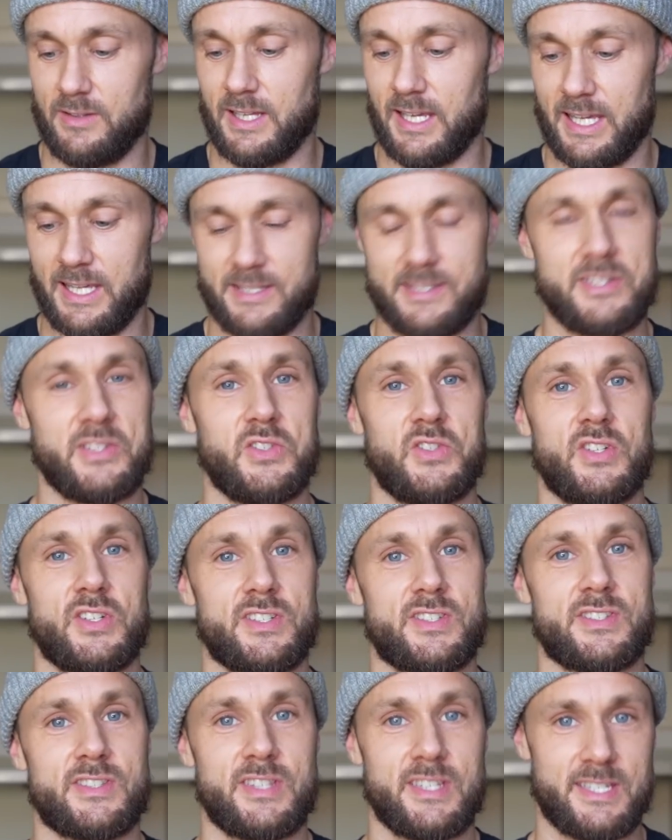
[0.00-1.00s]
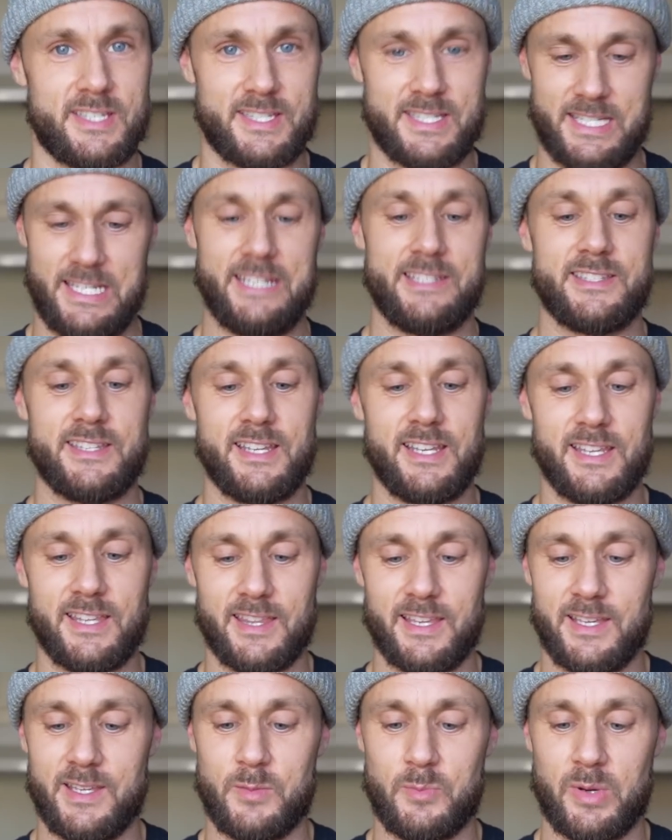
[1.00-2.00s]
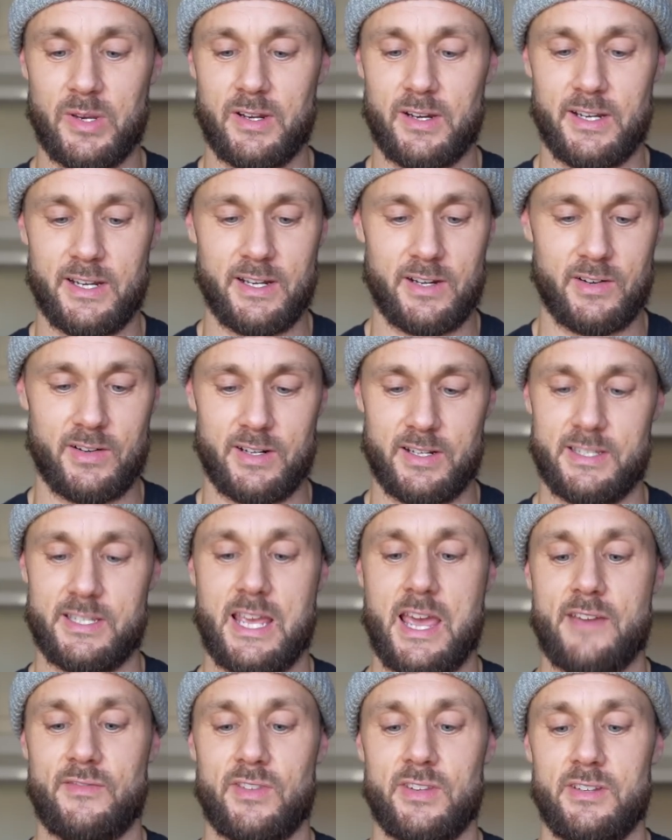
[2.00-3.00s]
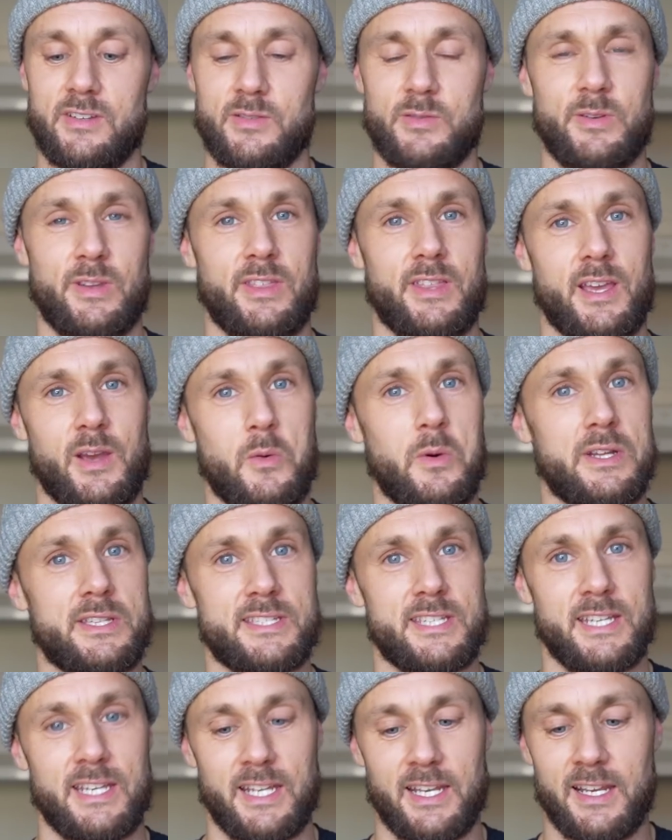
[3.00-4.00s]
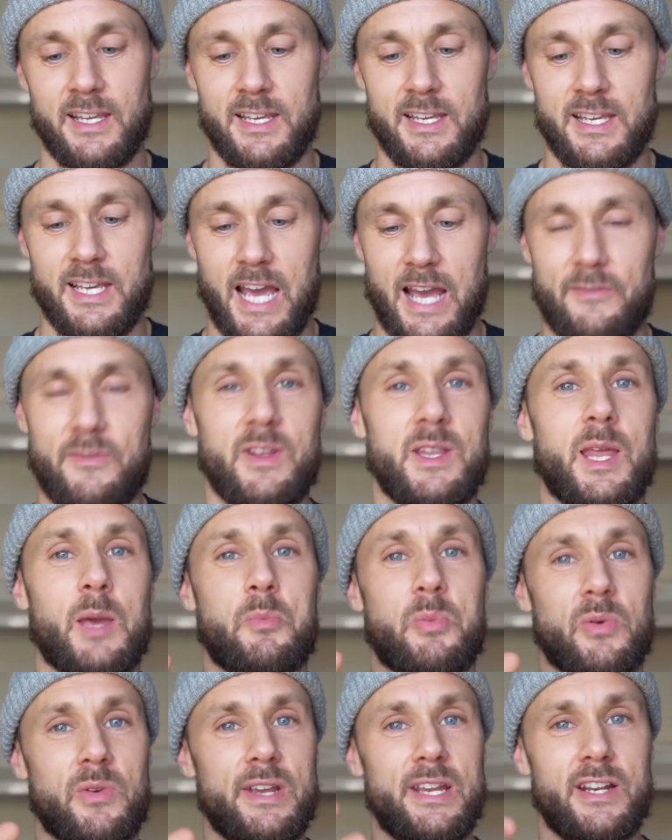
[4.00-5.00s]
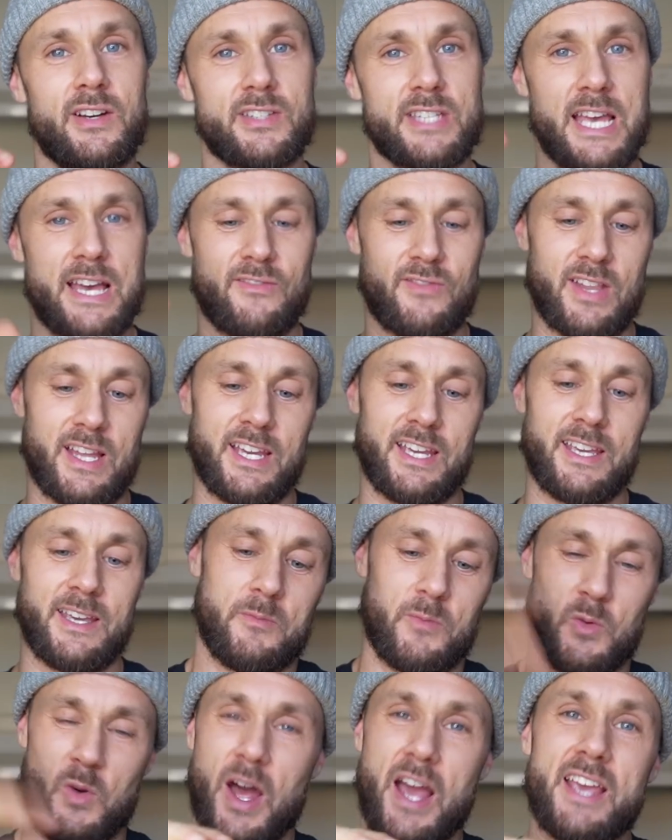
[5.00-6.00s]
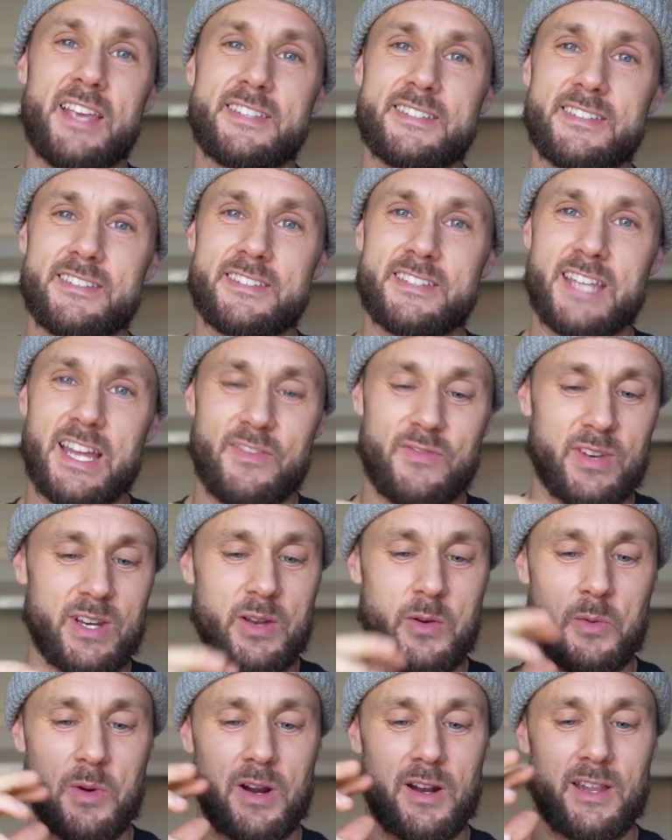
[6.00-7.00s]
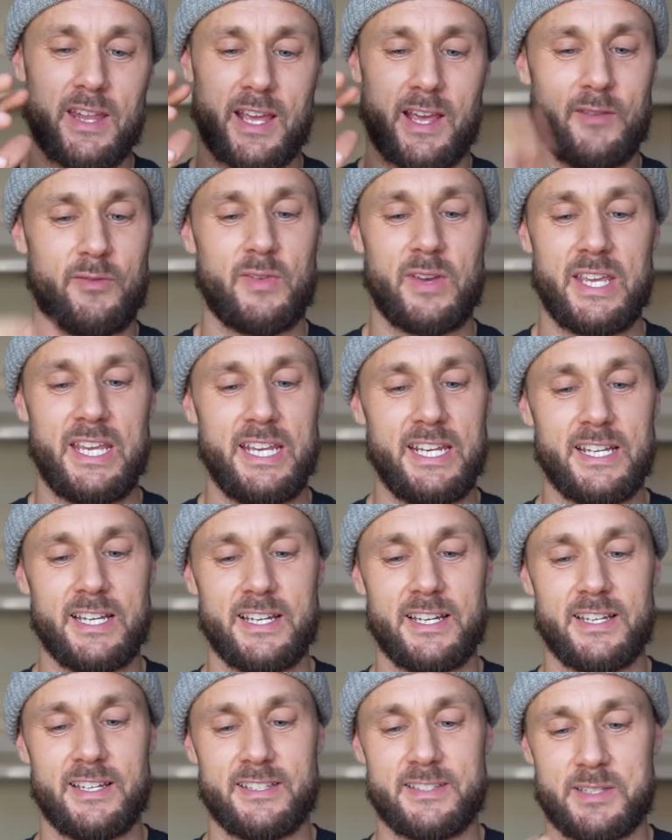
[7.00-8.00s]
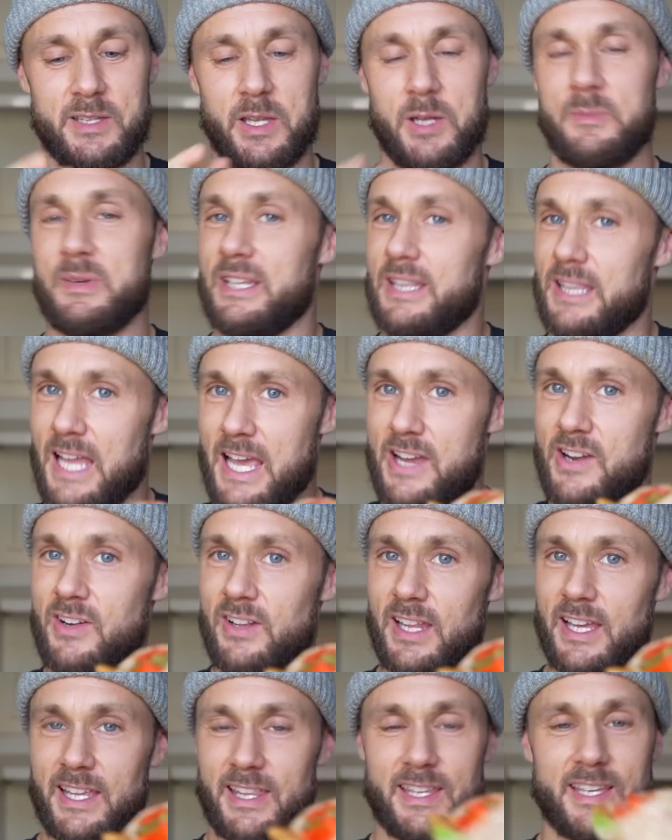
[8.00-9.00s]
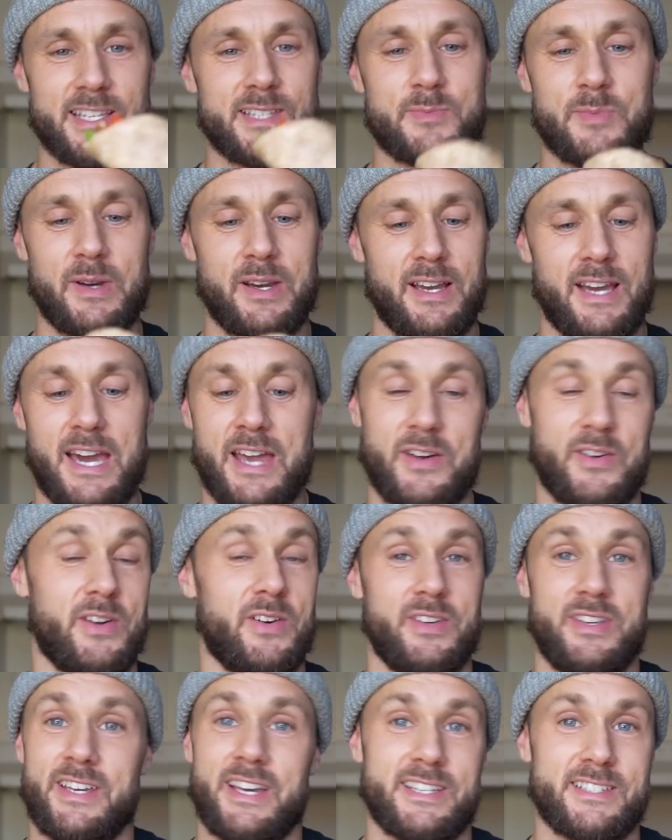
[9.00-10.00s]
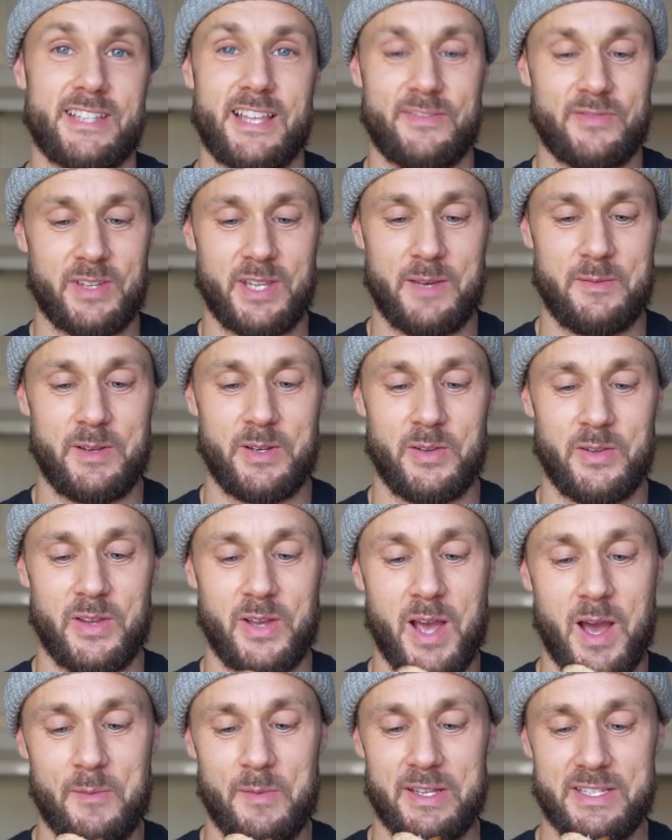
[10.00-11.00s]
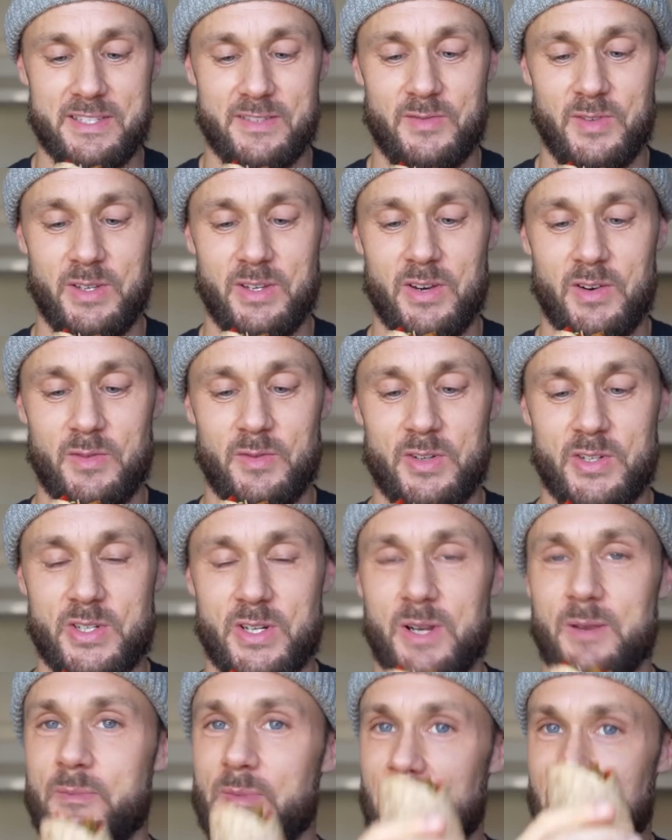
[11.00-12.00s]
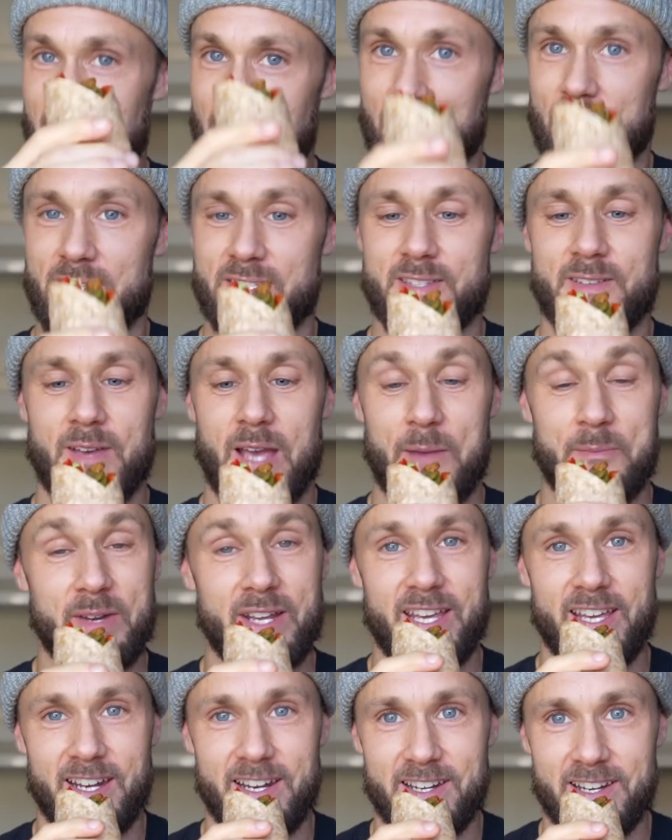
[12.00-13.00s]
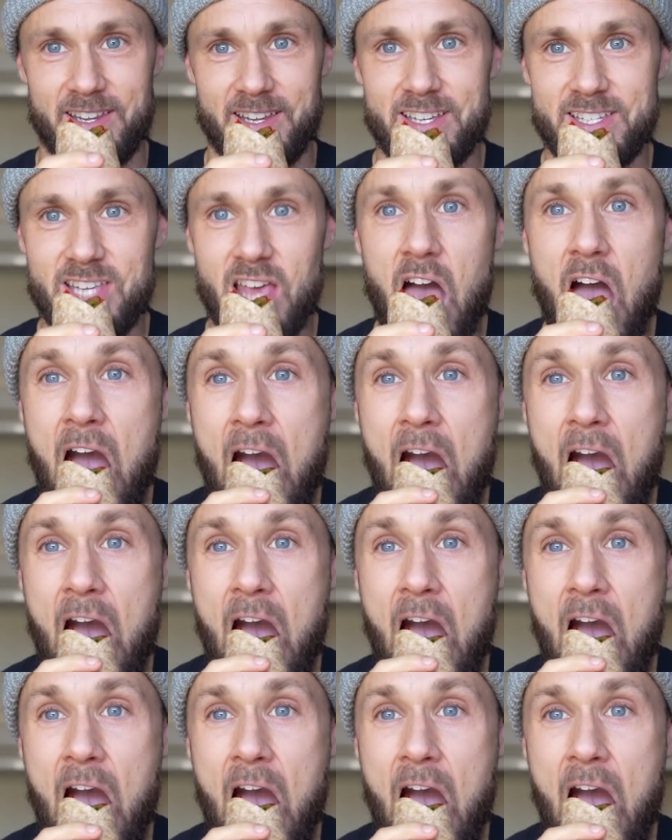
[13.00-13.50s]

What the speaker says: Like, is it just the seasoning that you put on it, or does it have to do with like what's in it? I feel like burritos have like rice and stuff in it, where like a fajita is a little bit lighter like this, but I don't know. You guys will have to let me know in the comments if you know for sure. Anyways, I'm gonna get into this.